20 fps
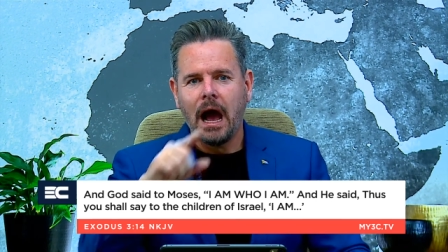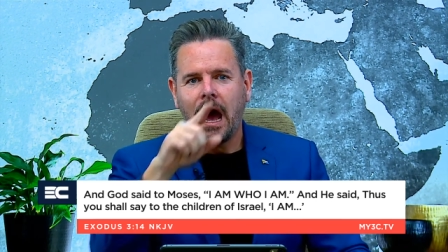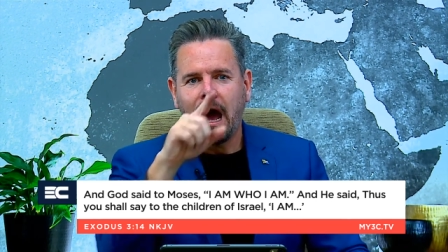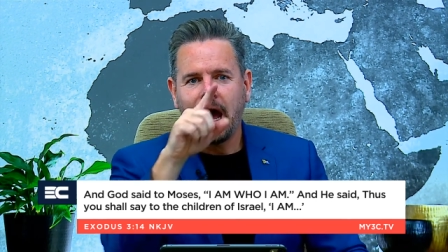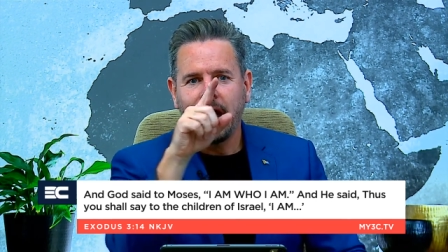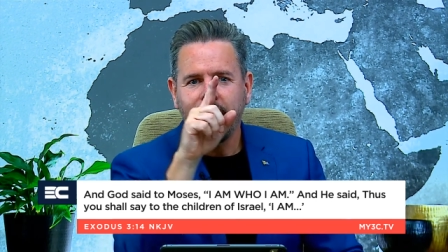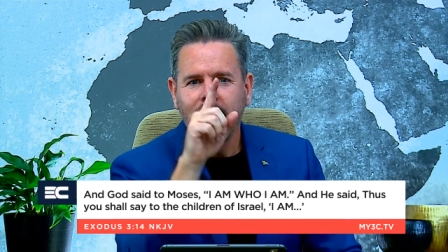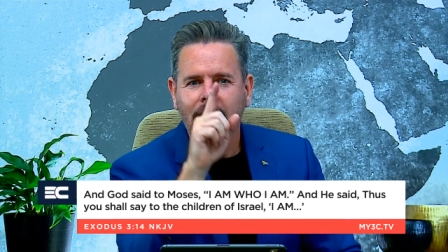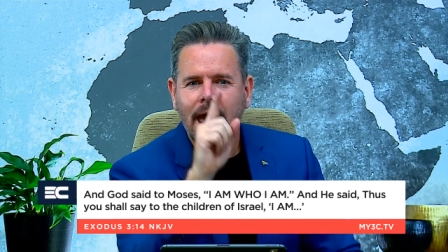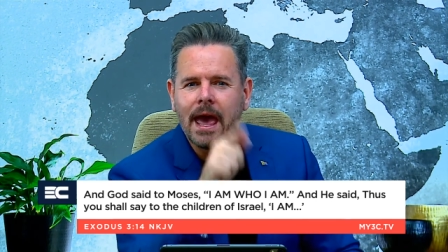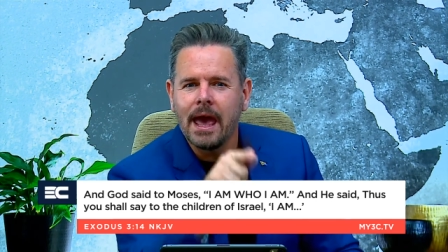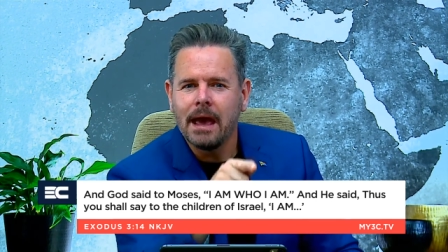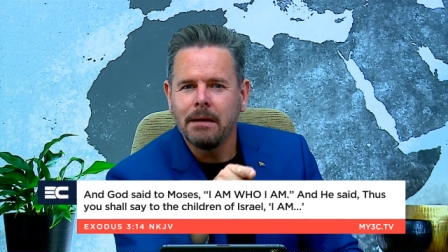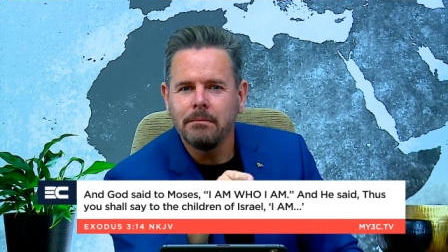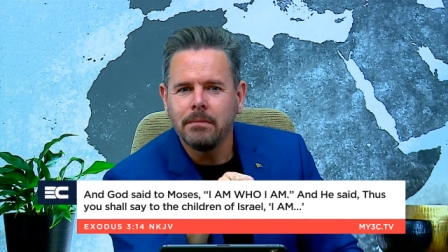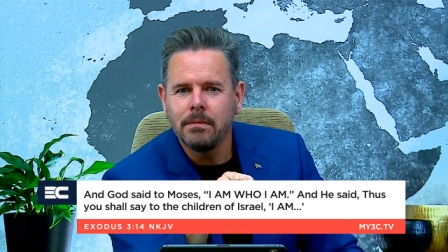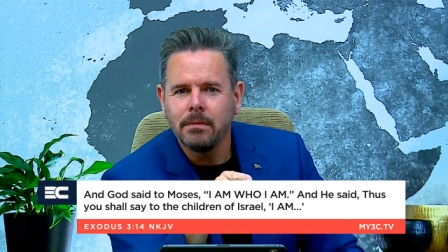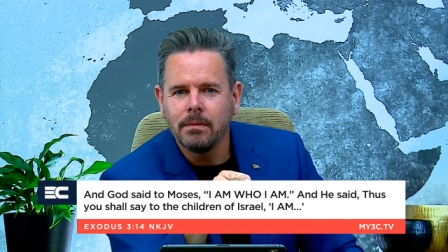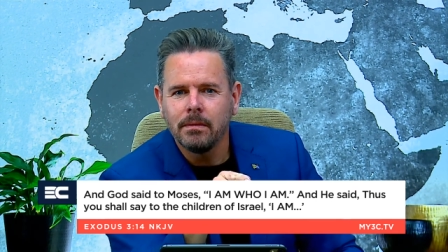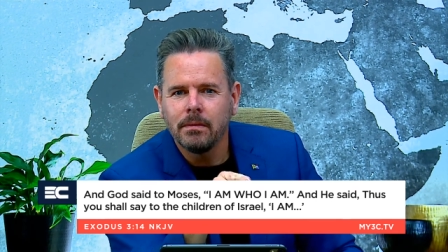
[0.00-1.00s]
I
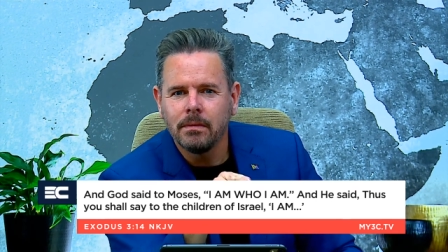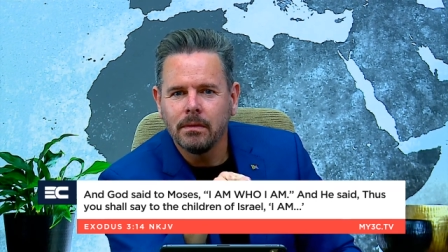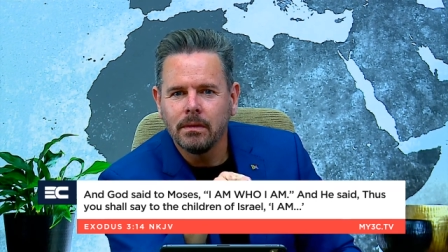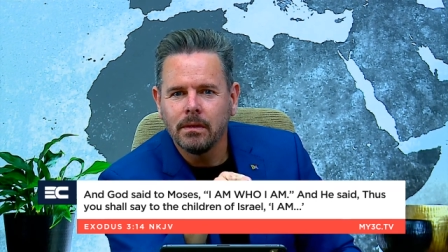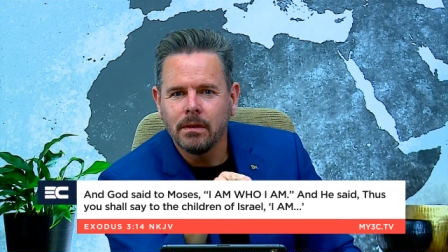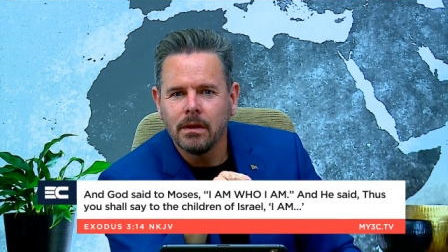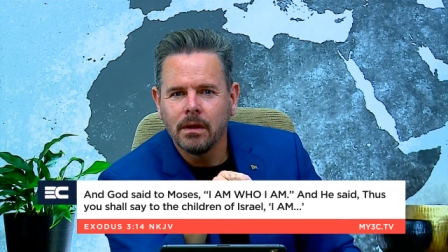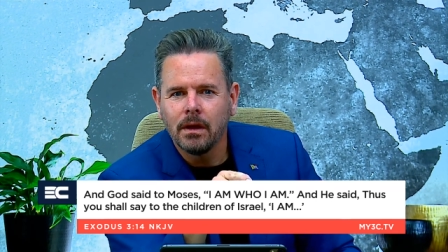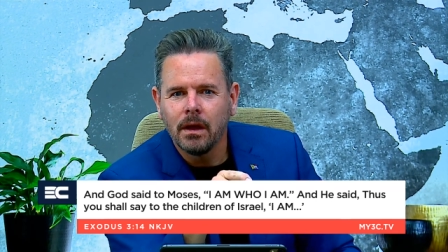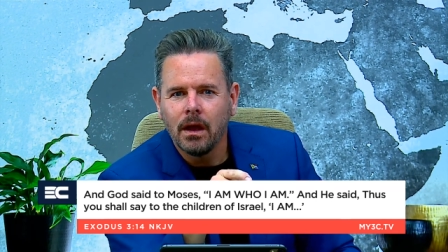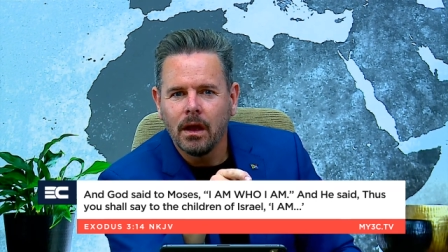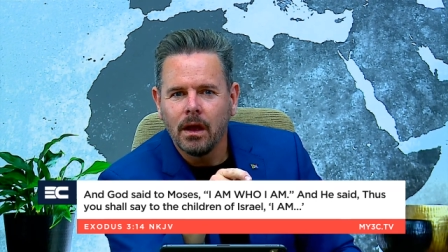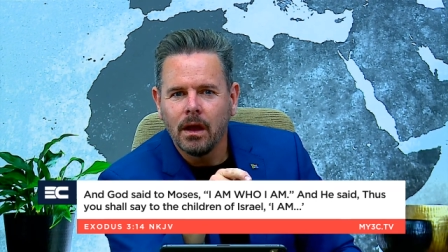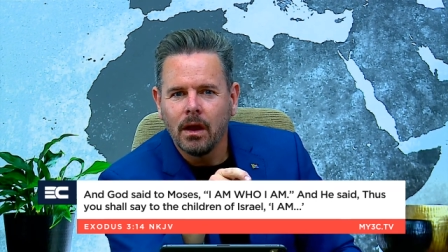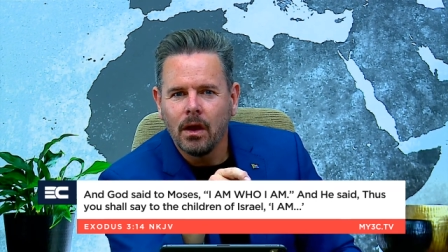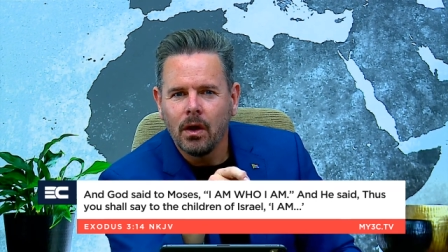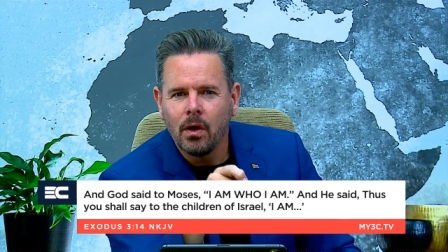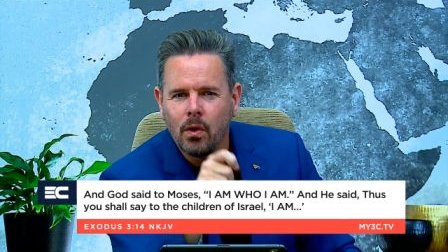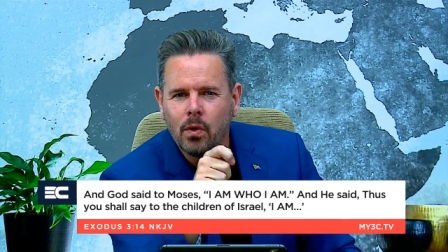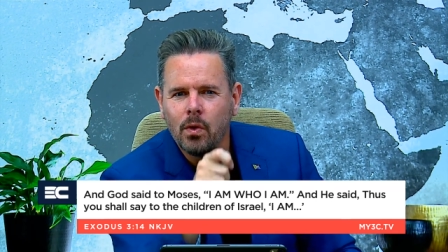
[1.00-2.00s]
am
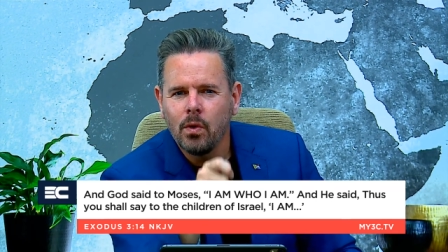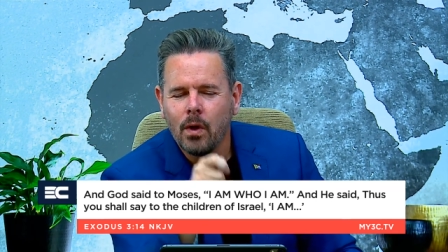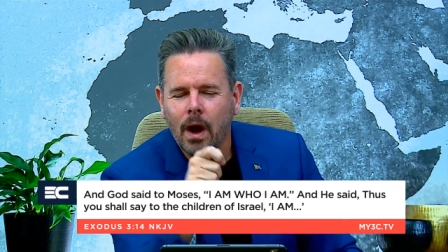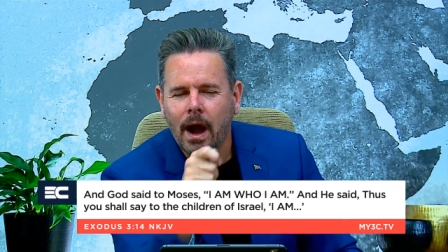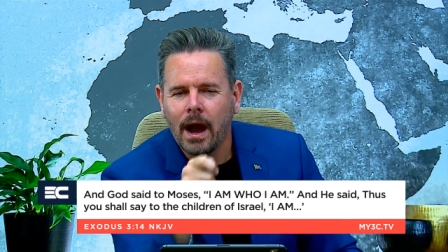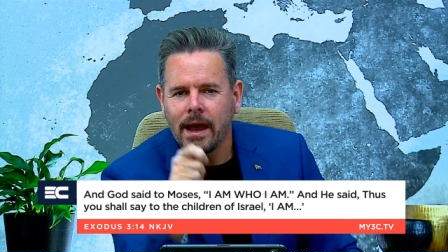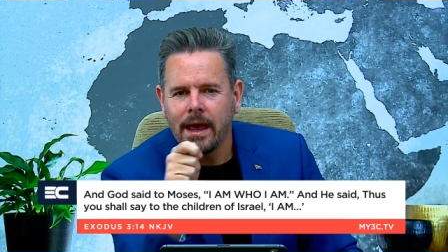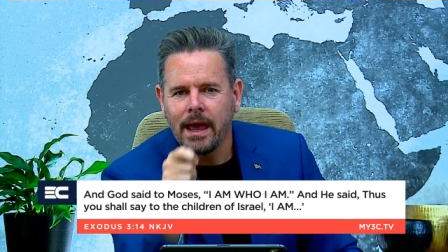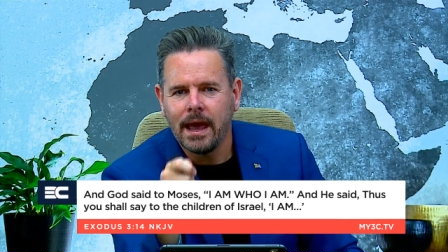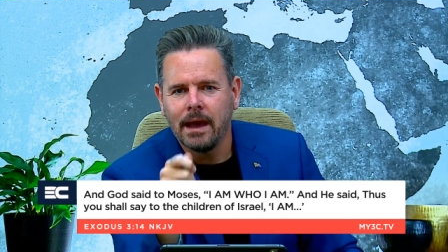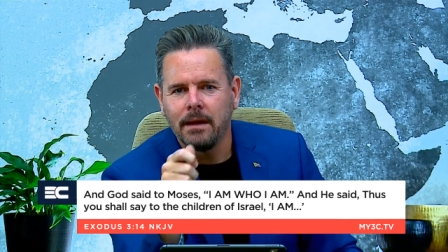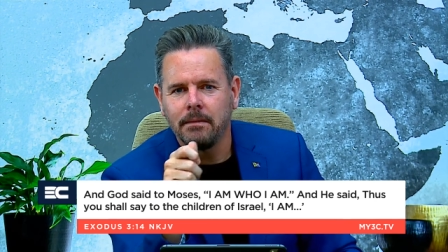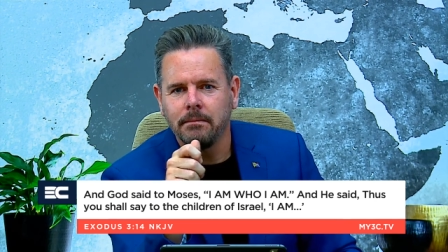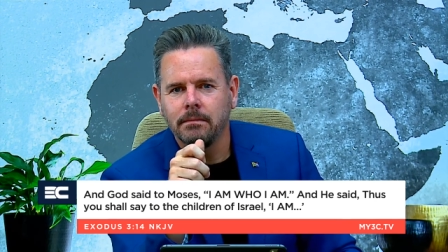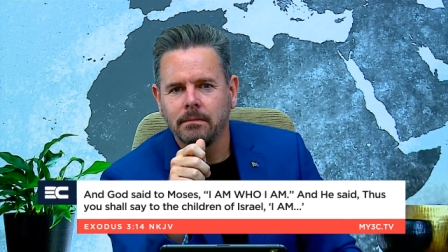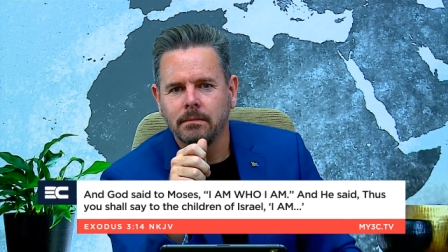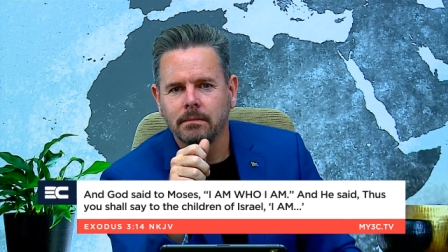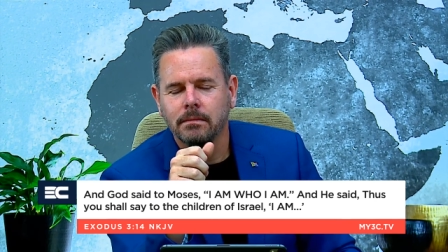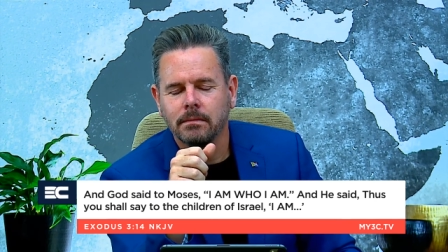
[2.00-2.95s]
who I am.